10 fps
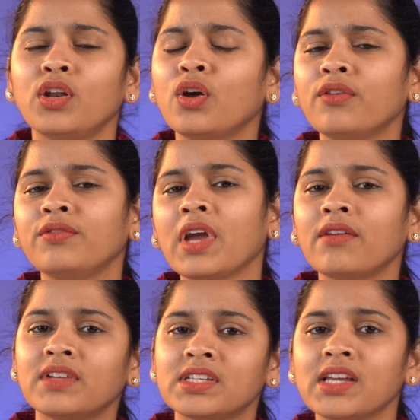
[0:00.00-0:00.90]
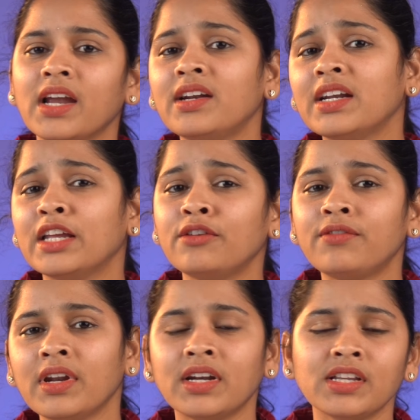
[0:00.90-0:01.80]
Now if you have decided
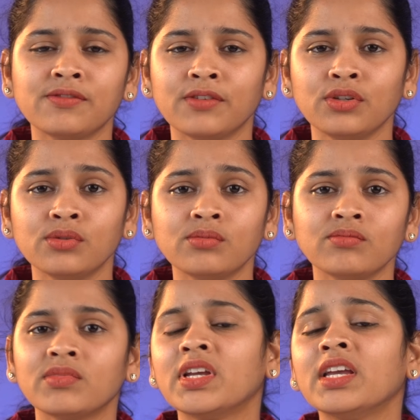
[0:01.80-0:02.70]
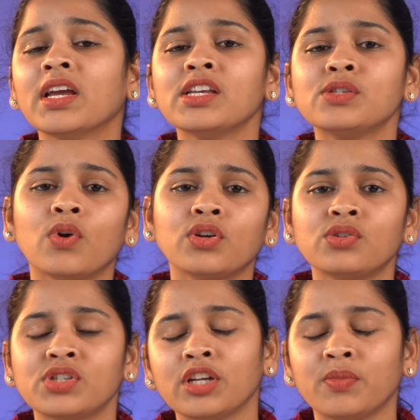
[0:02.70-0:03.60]
infrared is for you, here is what to
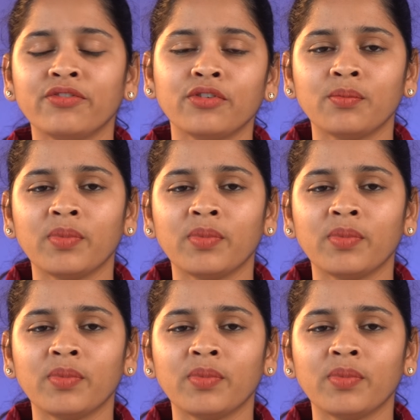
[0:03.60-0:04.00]
check before